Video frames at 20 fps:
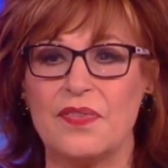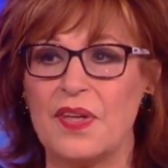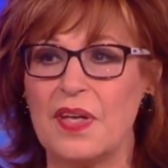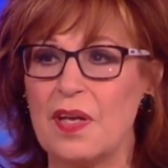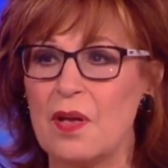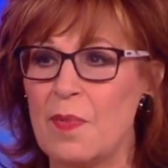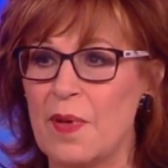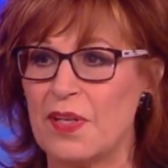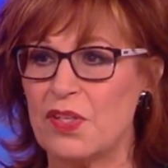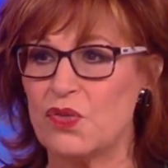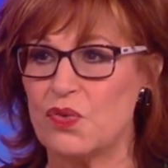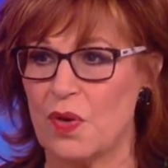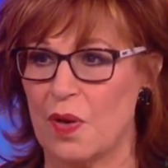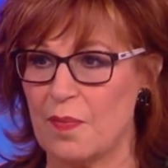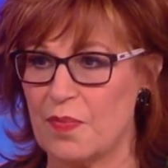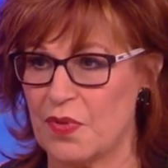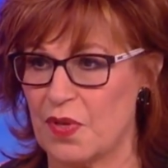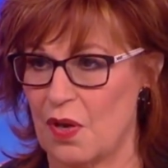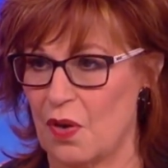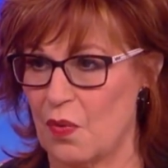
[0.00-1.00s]
thing about
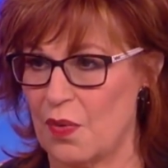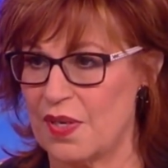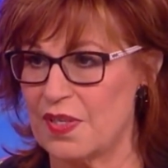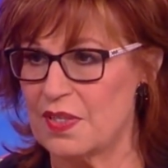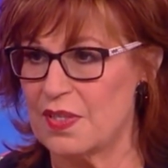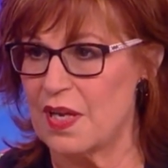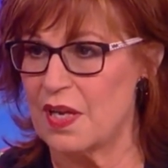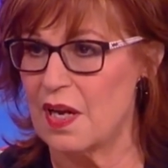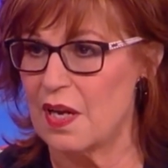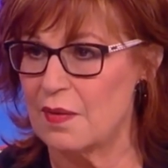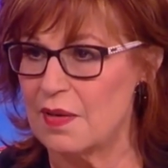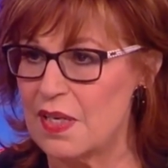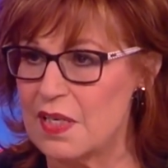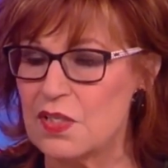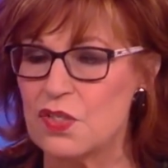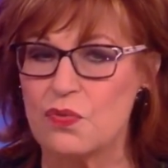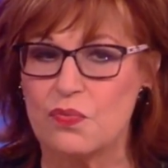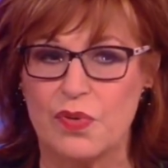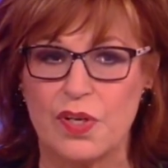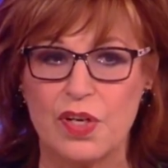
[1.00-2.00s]
Trump, though, is that
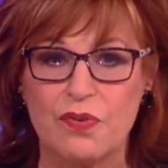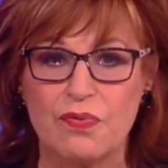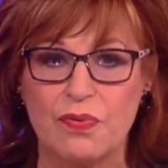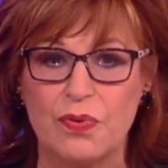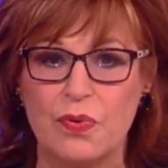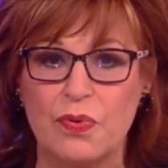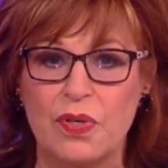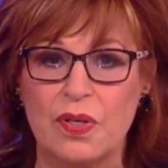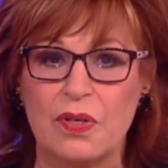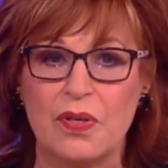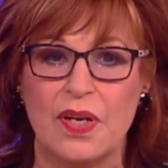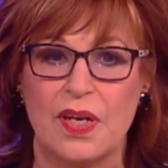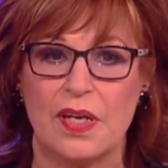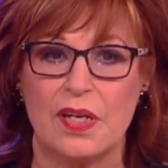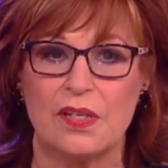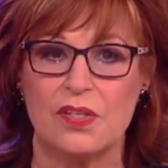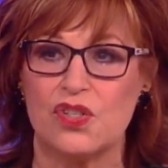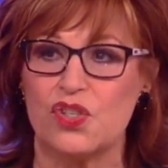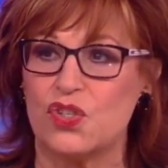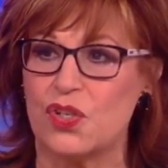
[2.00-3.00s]
he's the recruiter
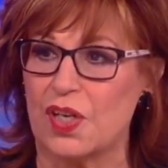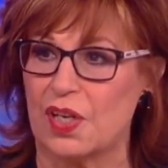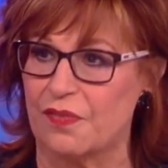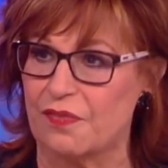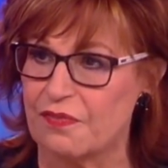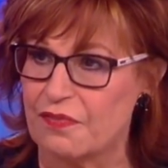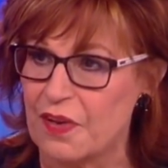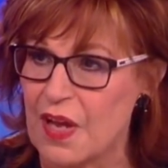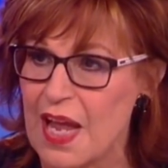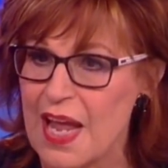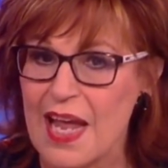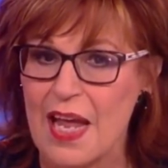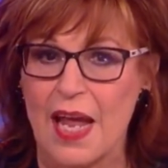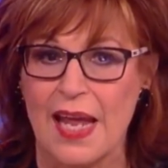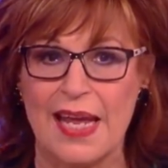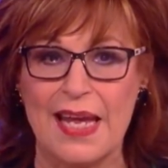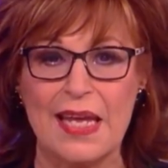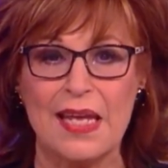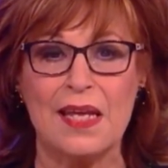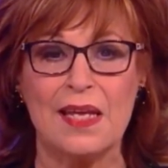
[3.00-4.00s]
in chief.
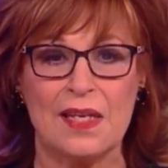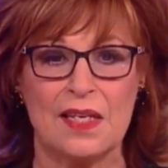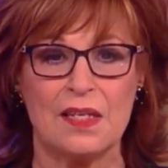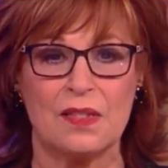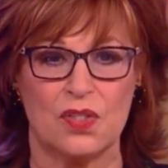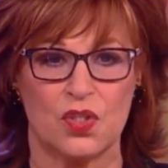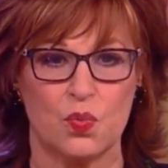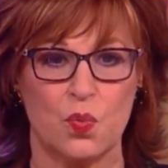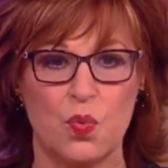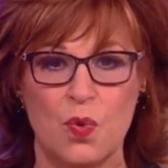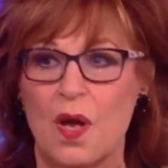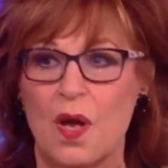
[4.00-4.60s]
He is